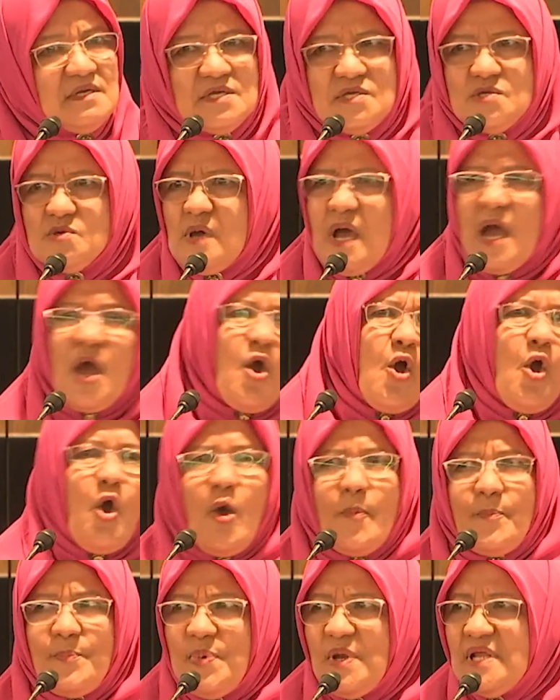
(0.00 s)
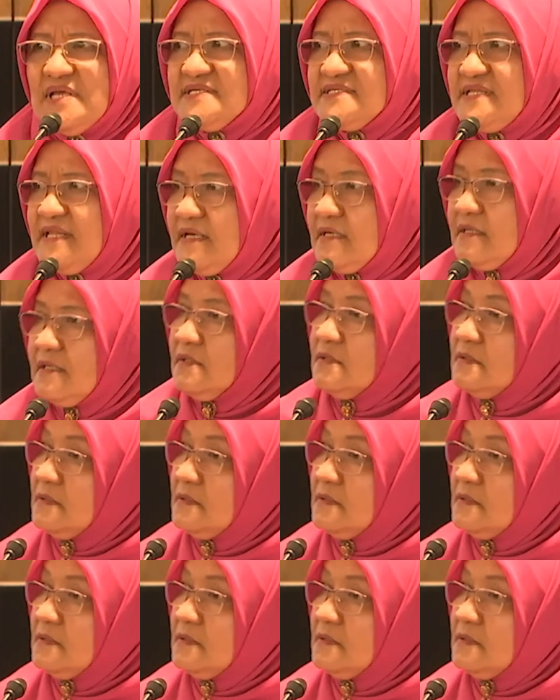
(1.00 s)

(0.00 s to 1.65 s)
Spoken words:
You are hopeless lah.